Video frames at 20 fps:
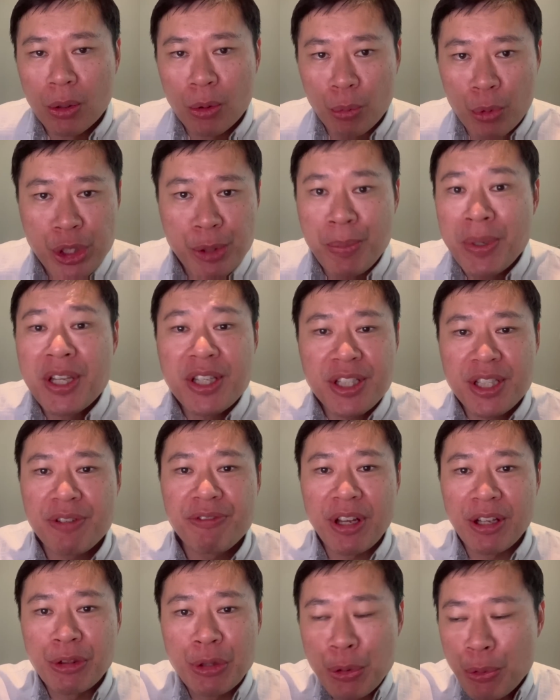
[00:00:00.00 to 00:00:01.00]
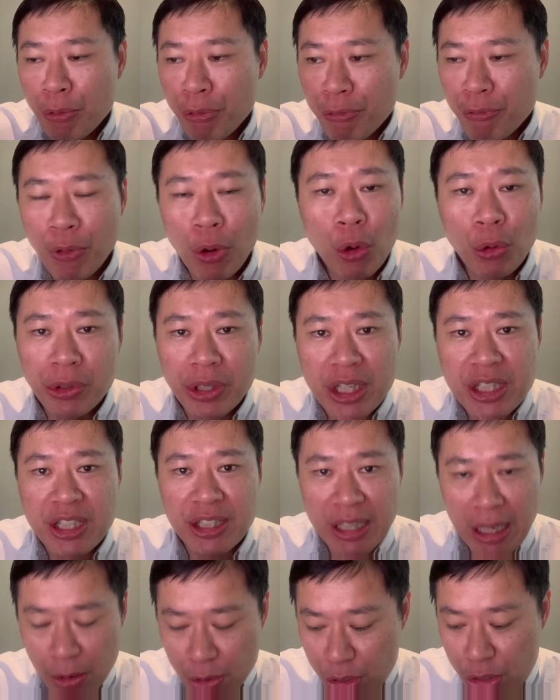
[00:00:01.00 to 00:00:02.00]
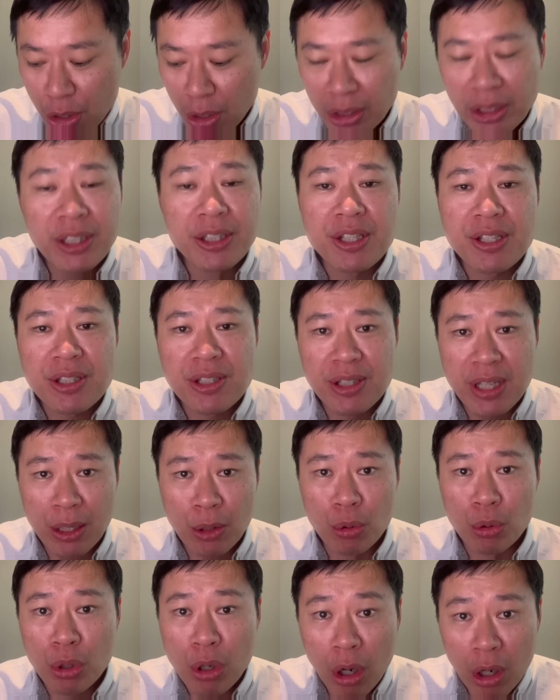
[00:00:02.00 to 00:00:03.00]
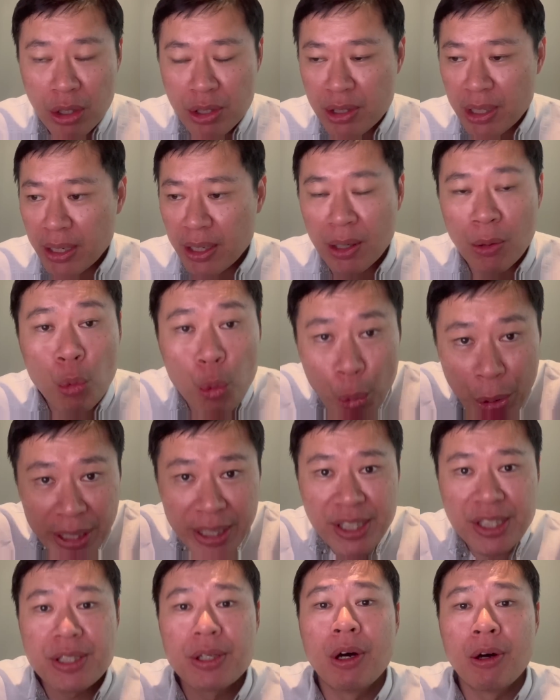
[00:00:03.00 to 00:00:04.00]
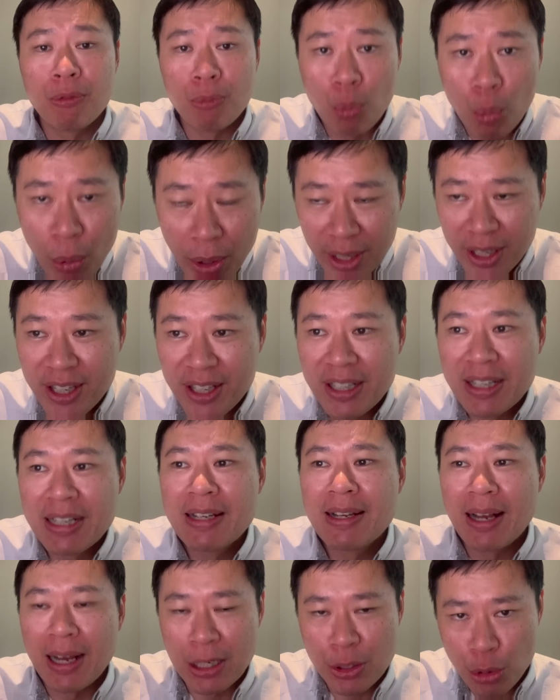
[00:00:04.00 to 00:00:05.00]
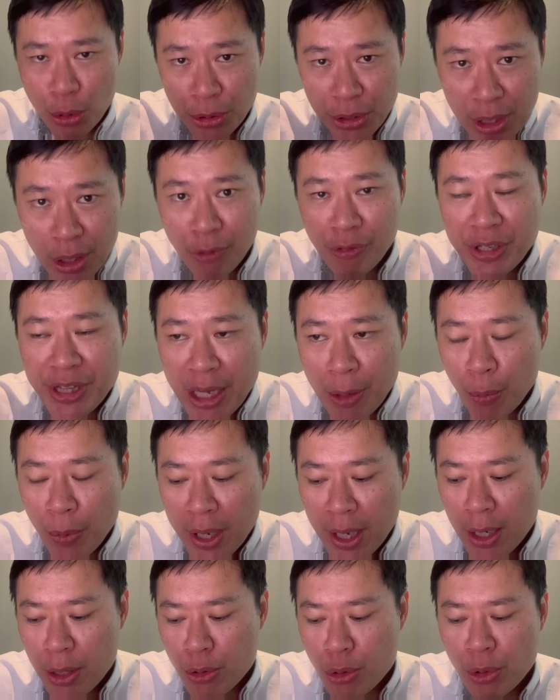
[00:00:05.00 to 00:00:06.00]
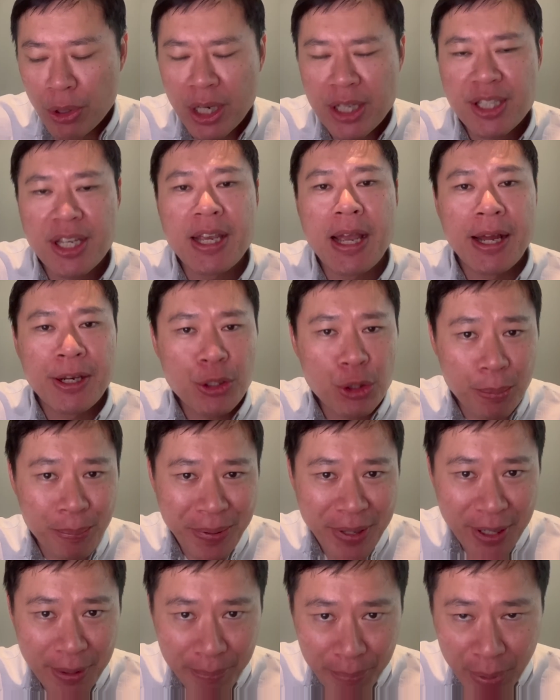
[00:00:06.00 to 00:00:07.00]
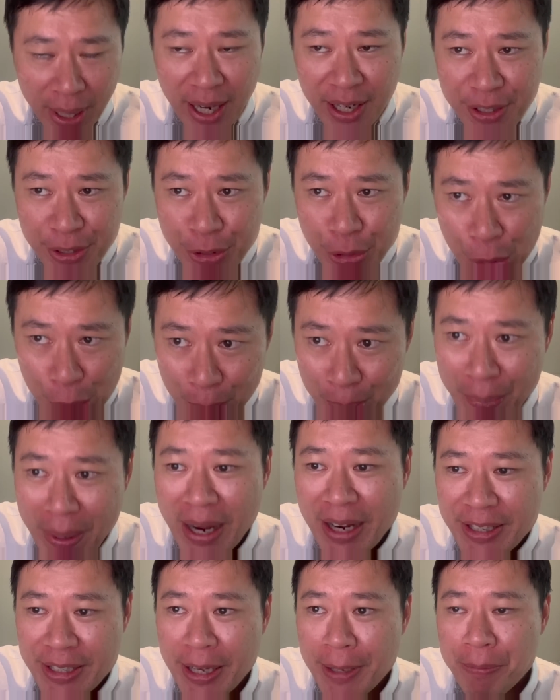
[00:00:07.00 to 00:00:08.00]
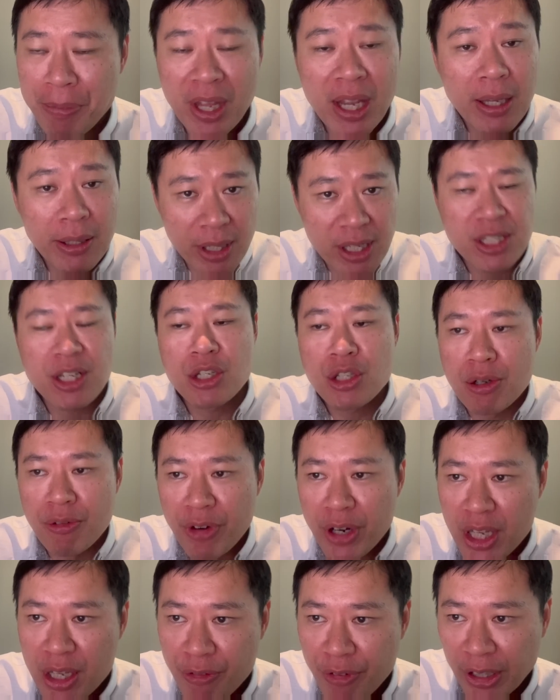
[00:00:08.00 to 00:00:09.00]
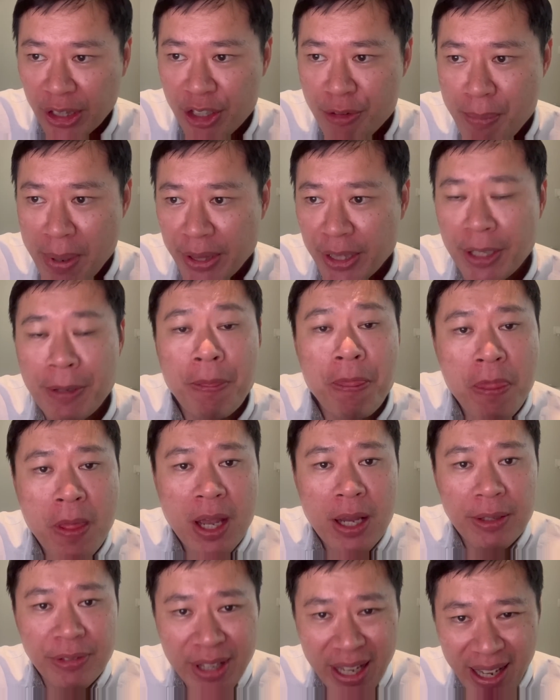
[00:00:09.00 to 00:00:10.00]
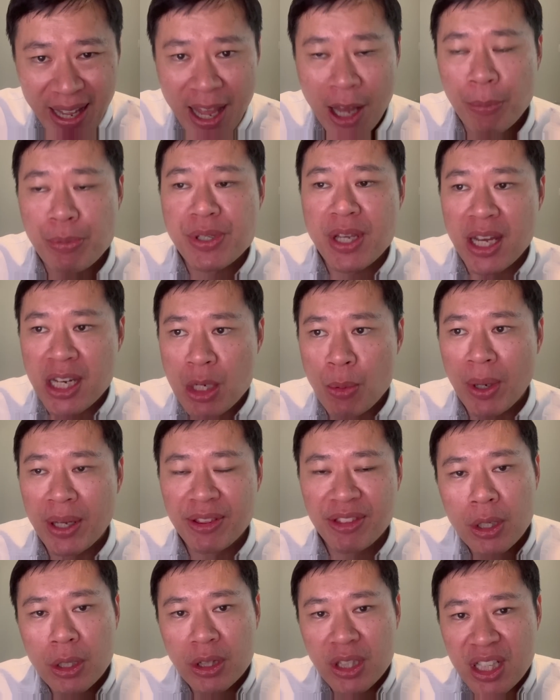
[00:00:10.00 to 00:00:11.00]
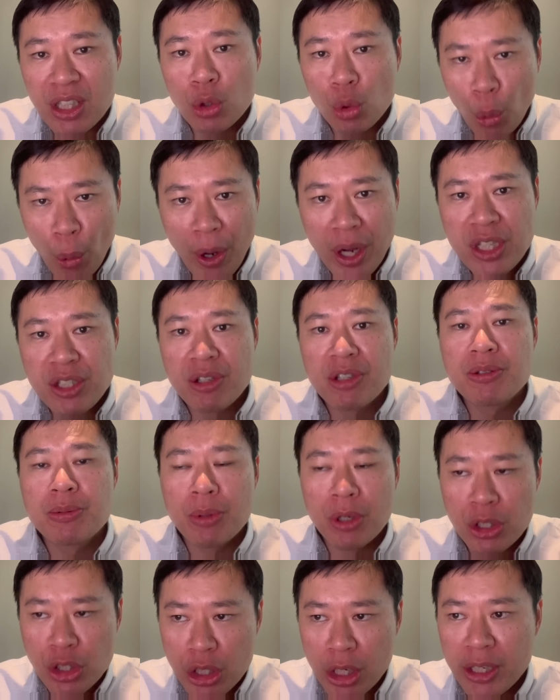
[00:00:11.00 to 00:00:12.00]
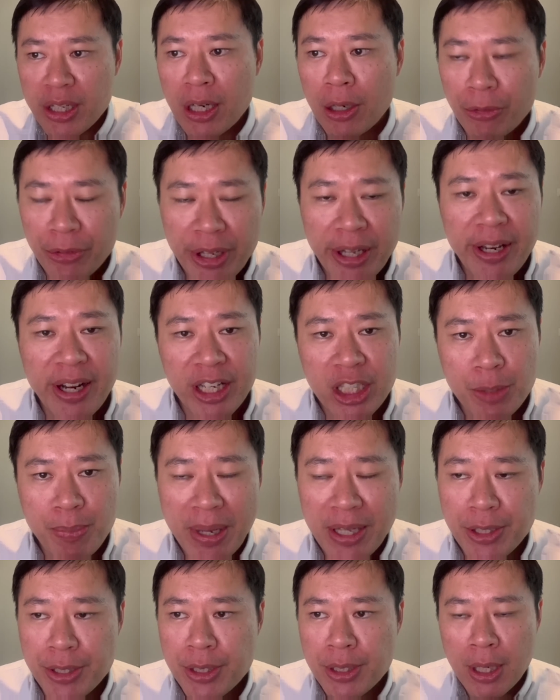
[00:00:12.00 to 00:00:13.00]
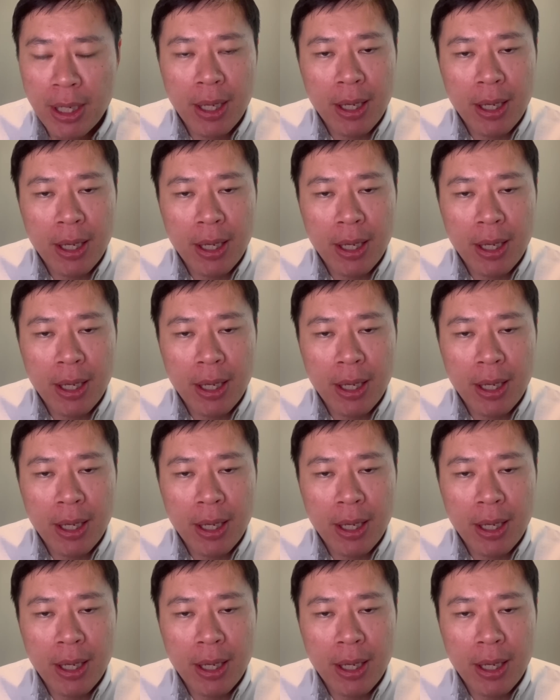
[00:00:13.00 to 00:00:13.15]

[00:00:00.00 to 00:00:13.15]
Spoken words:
Which means if that new phone is $1,000, that could cost like a week's of work. So you think of it that way, you realize, hey, I need to pay a price to buy that. That's actually a very effective method that helps anyone think twice first before shelling out that expense.